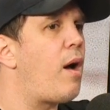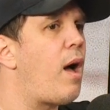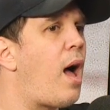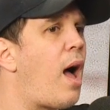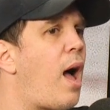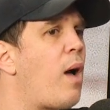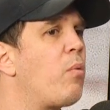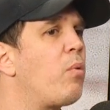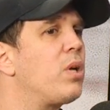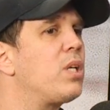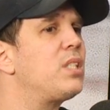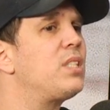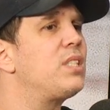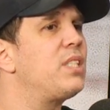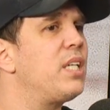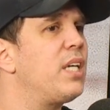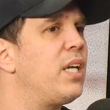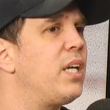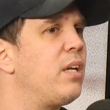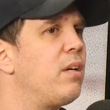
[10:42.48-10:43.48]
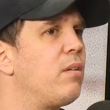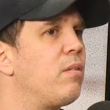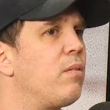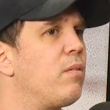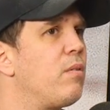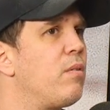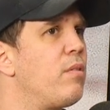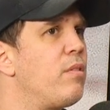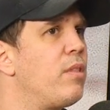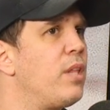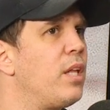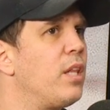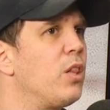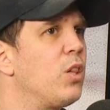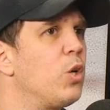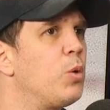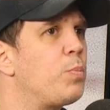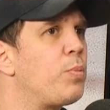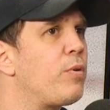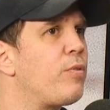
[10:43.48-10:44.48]
I want to see the
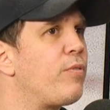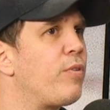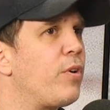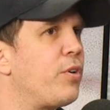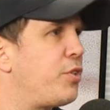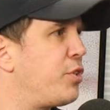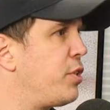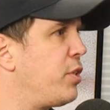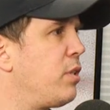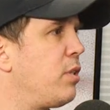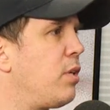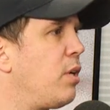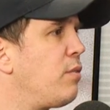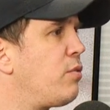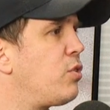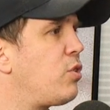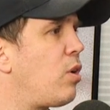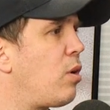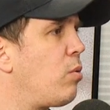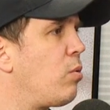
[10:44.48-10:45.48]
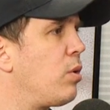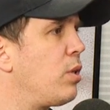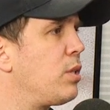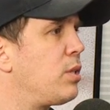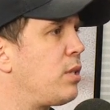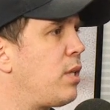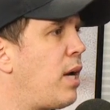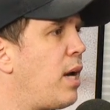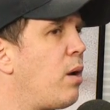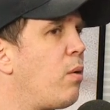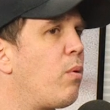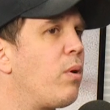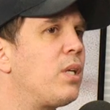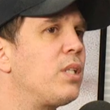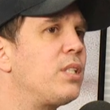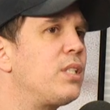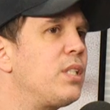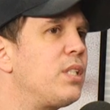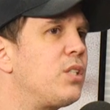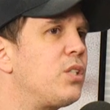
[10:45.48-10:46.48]
Looper version of Star Wars. I don't
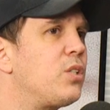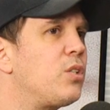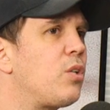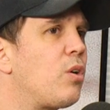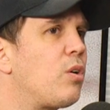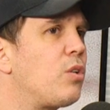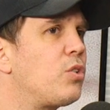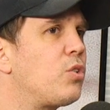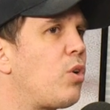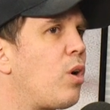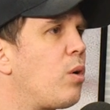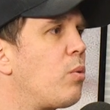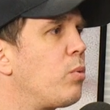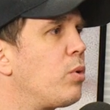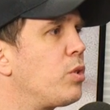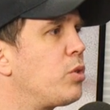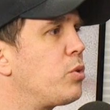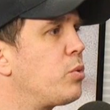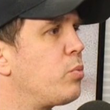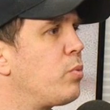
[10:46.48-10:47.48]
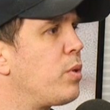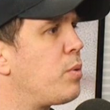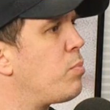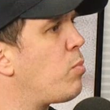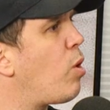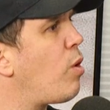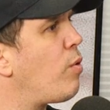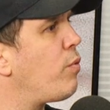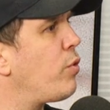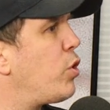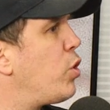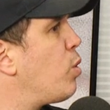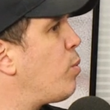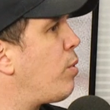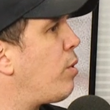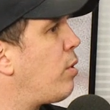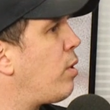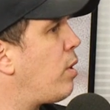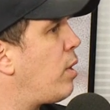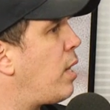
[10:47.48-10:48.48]
want to see Star Wars with Marvel
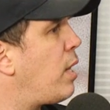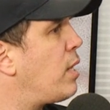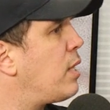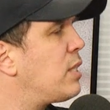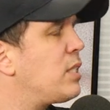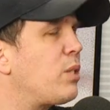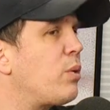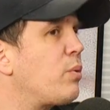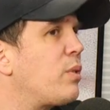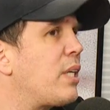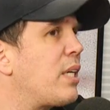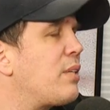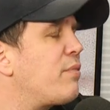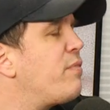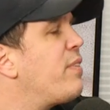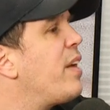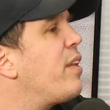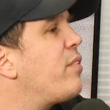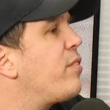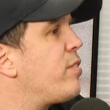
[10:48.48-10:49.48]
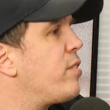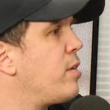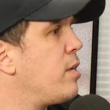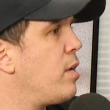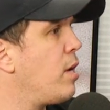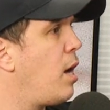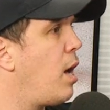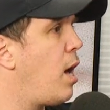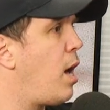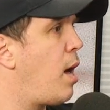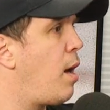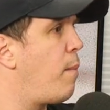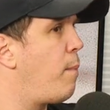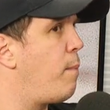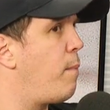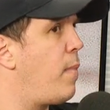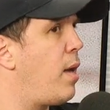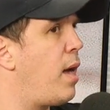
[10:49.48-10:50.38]
humor. I just don't think it fits. Yeah.